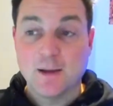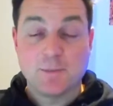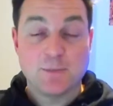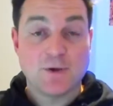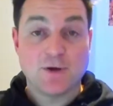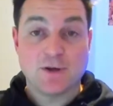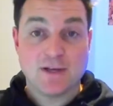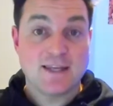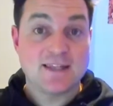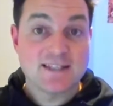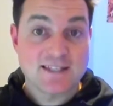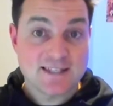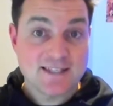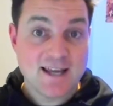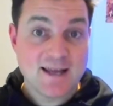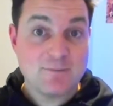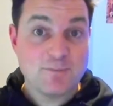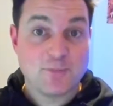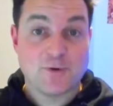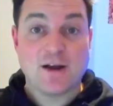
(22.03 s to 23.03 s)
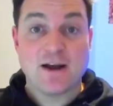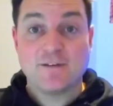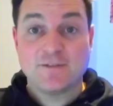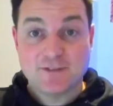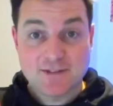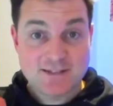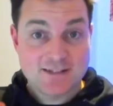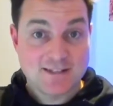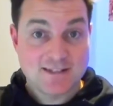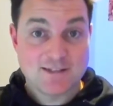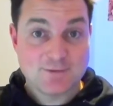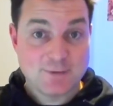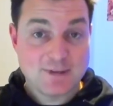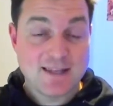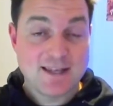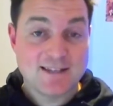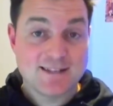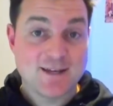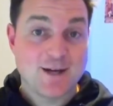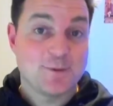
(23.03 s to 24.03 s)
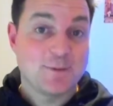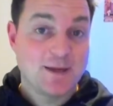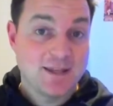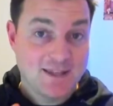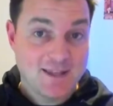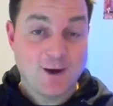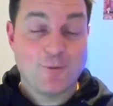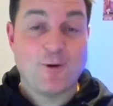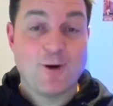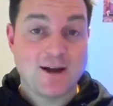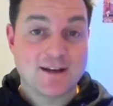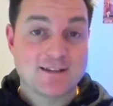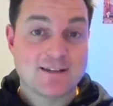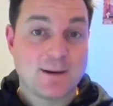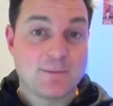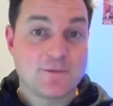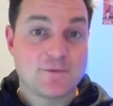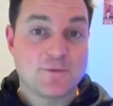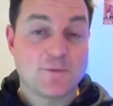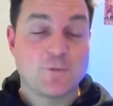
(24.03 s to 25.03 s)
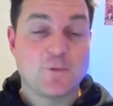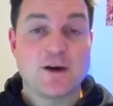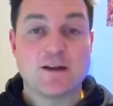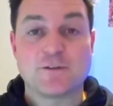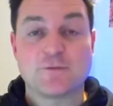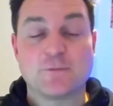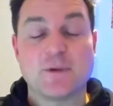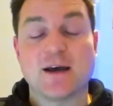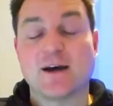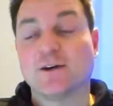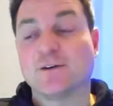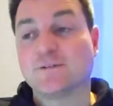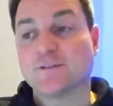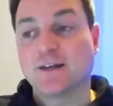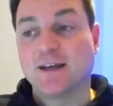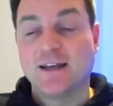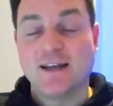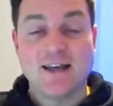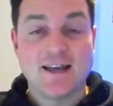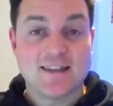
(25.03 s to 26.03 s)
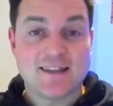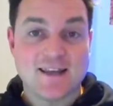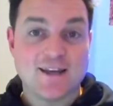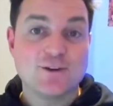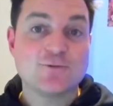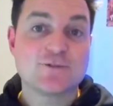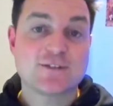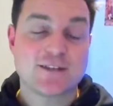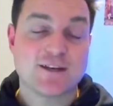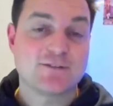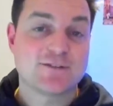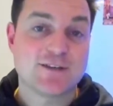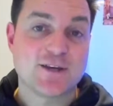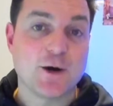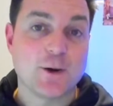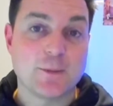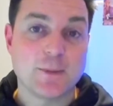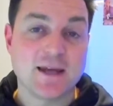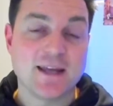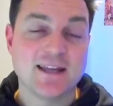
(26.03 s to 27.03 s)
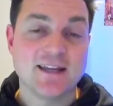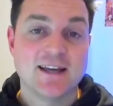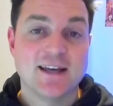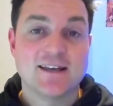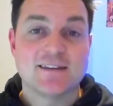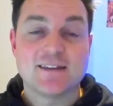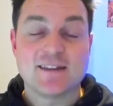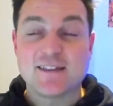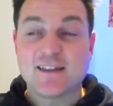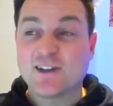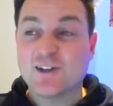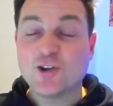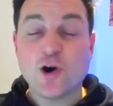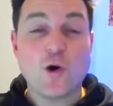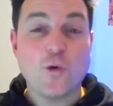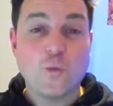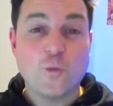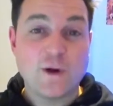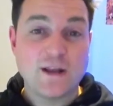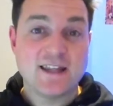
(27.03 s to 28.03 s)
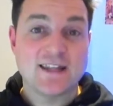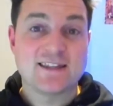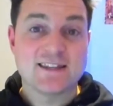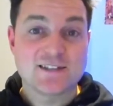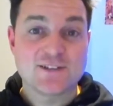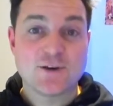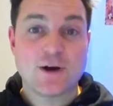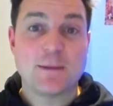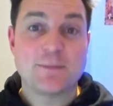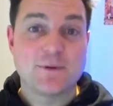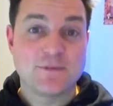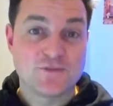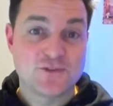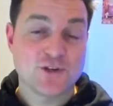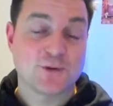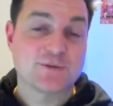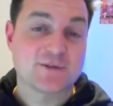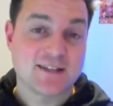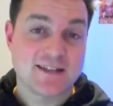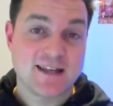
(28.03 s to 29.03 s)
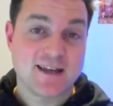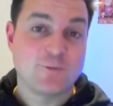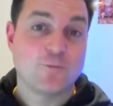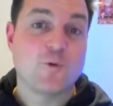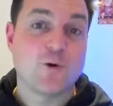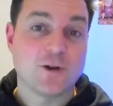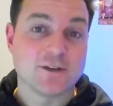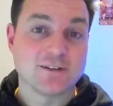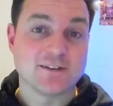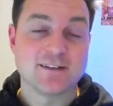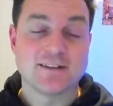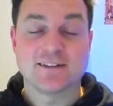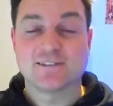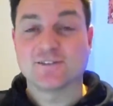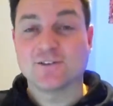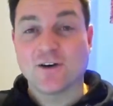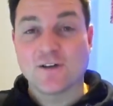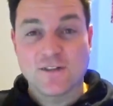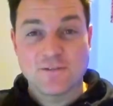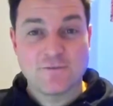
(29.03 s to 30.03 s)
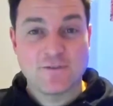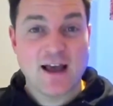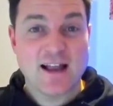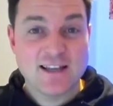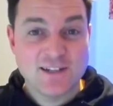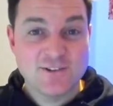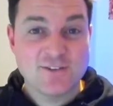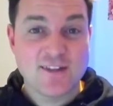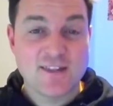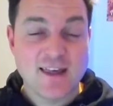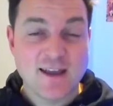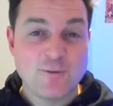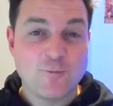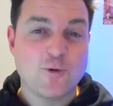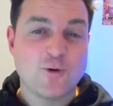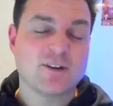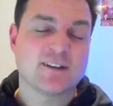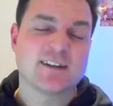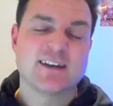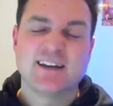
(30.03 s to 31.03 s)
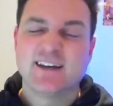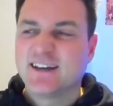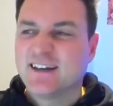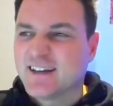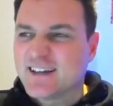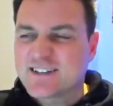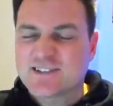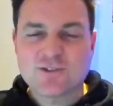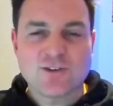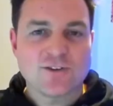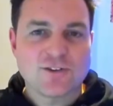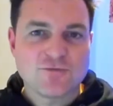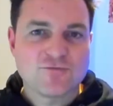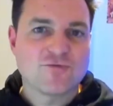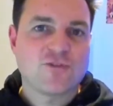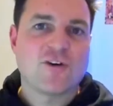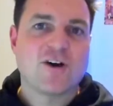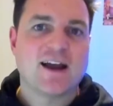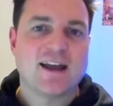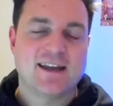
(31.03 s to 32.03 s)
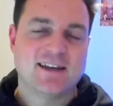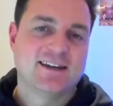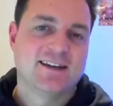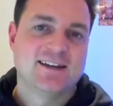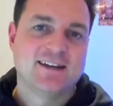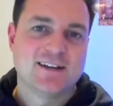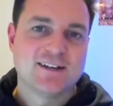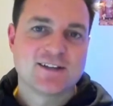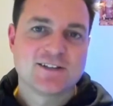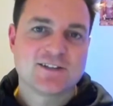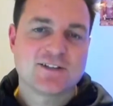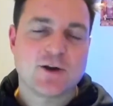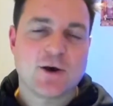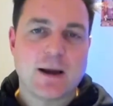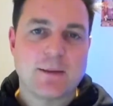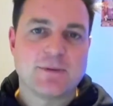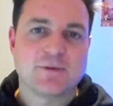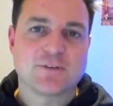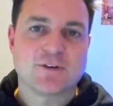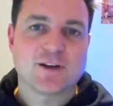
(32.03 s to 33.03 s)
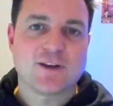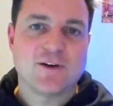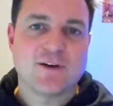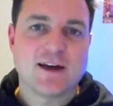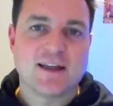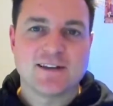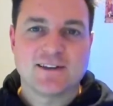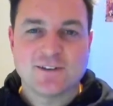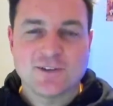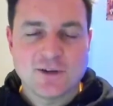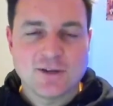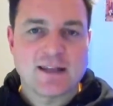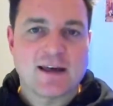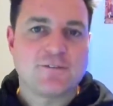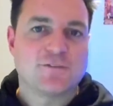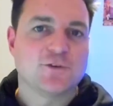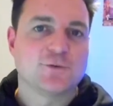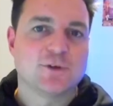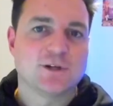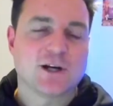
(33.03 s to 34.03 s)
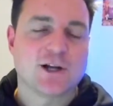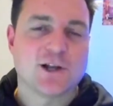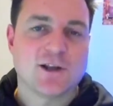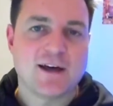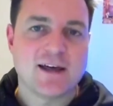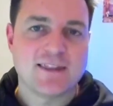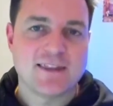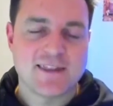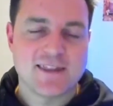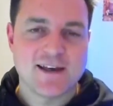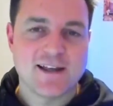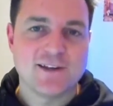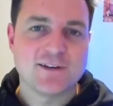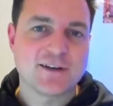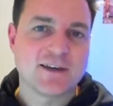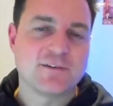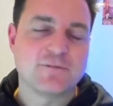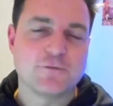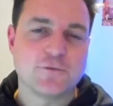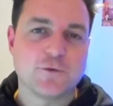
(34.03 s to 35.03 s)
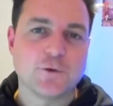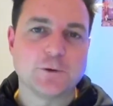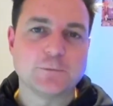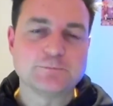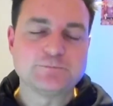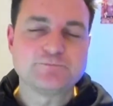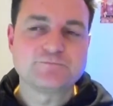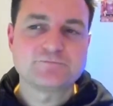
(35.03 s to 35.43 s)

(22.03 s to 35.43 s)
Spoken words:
But in the same breath as when they tell me their work's coming from word of mouth, they also tell me that they're not winning the type of jobs that they want. It's not the value that they want. It's not the right type of client, not an affluent client that they're looking for.